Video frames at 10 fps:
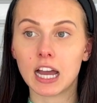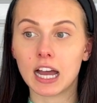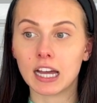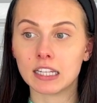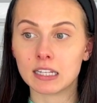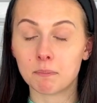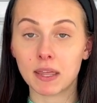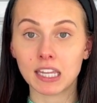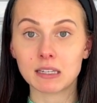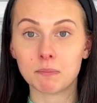and
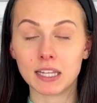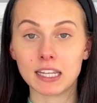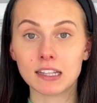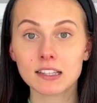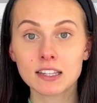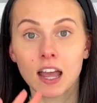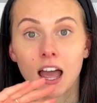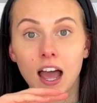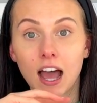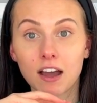baked beans.
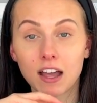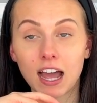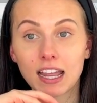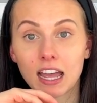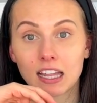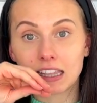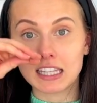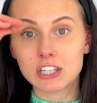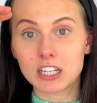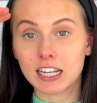I
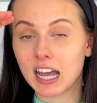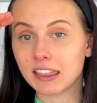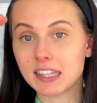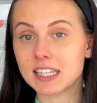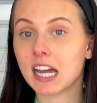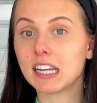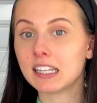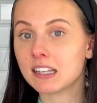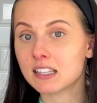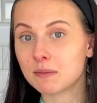literally had the
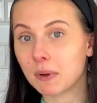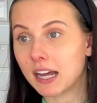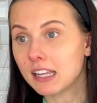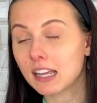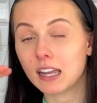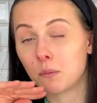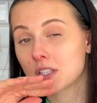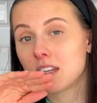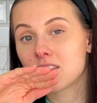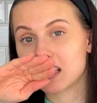tiniest spike. It
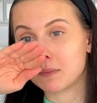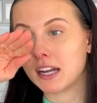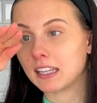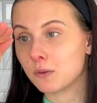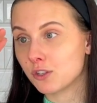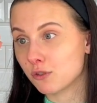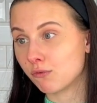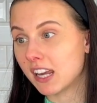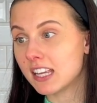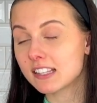wasn't even a spike, it was just
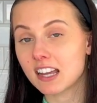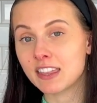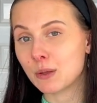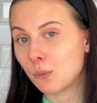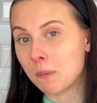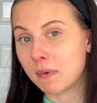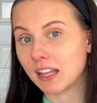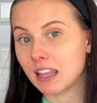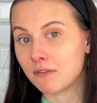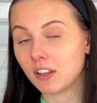raised and then went back
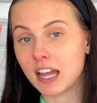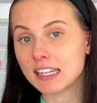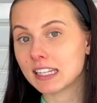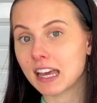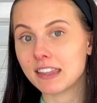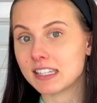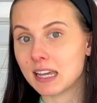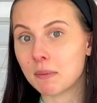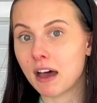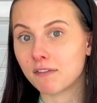level. I didn't get the dip
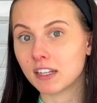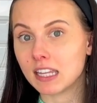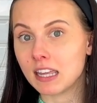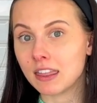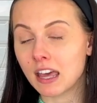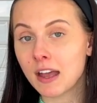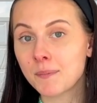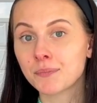after either.